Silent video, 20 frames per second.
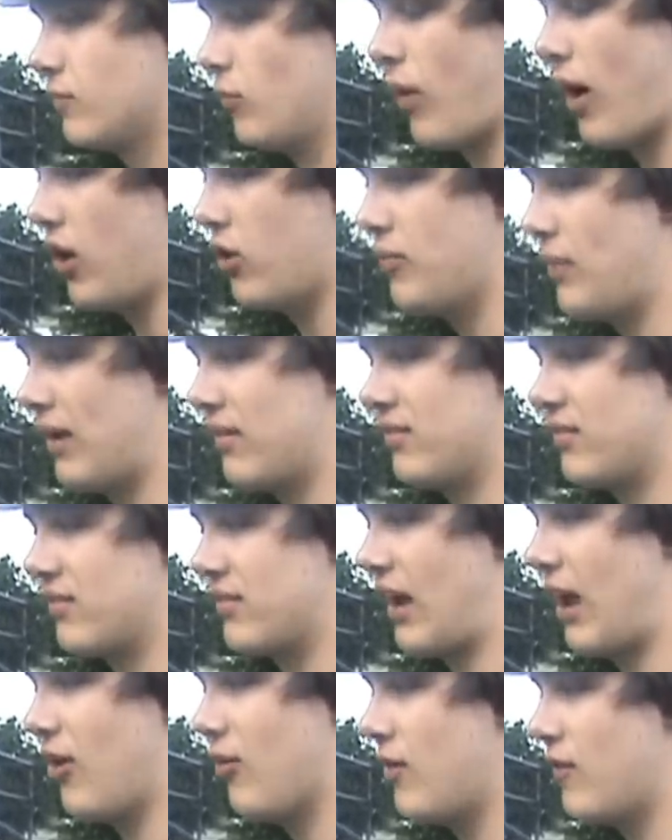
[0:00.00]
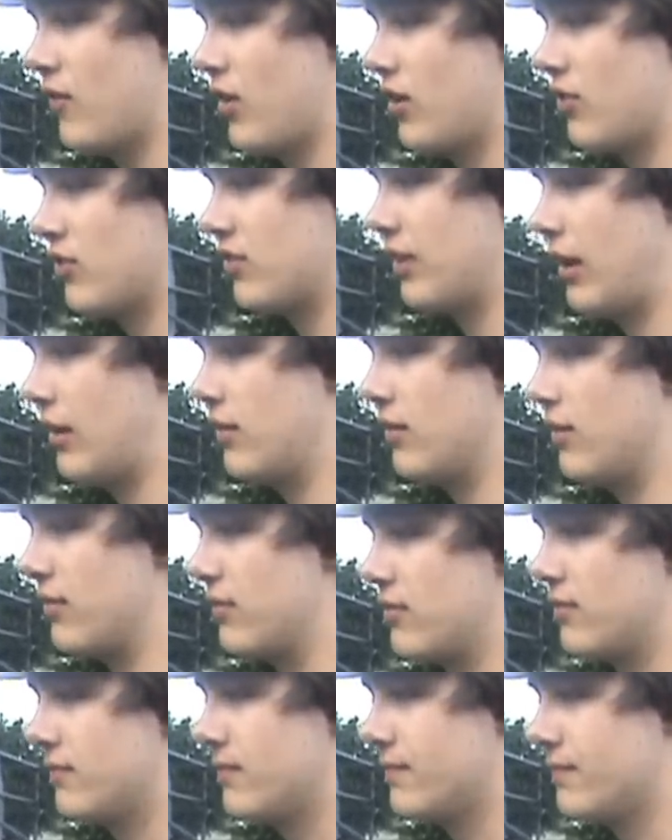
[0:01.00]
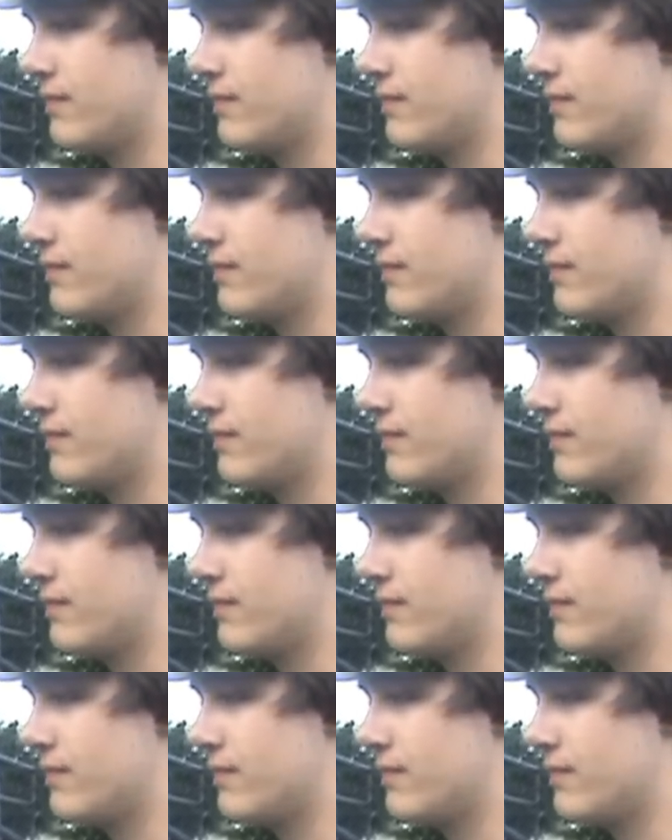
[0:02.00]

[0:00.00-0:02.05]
Why are you my sister? I don't even understand this.